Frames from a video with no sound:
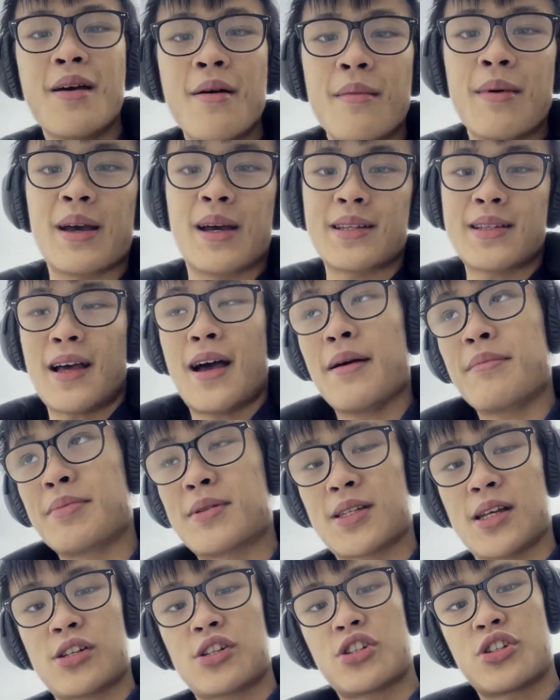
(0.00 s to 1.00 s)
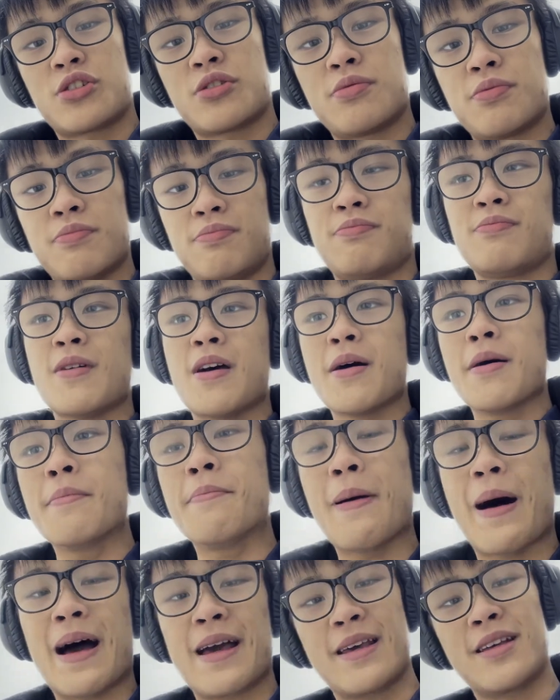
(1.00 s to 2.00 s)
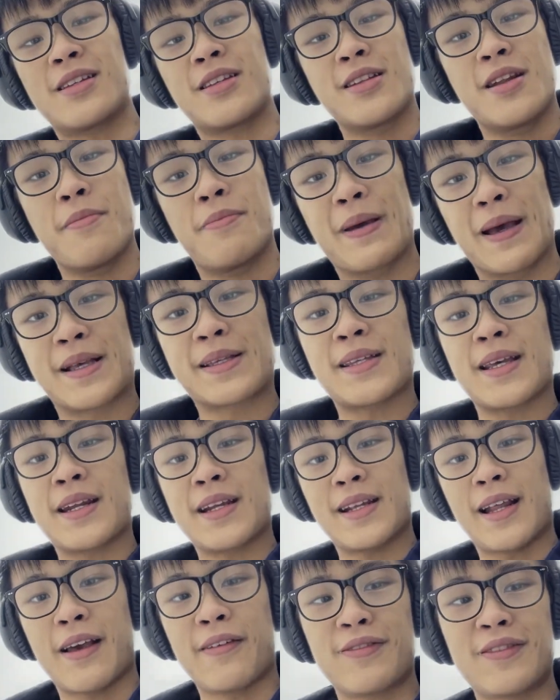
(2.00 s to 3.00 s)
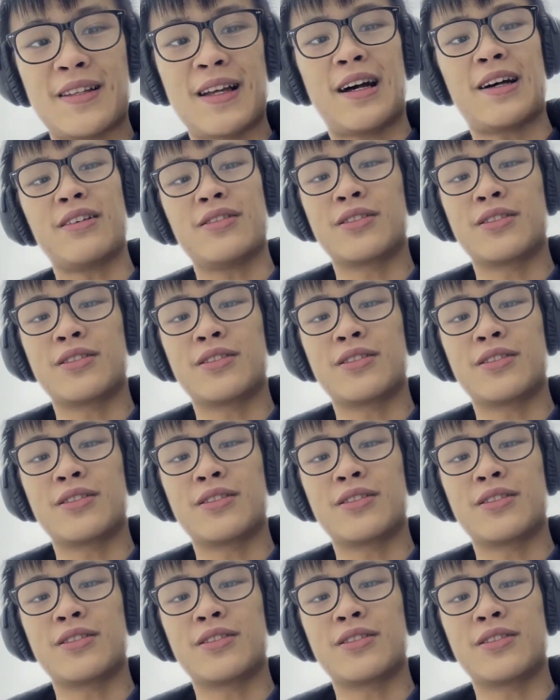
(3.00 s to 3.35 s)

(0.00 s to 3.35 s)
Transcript: because I'm such biased to the big city lifestyle.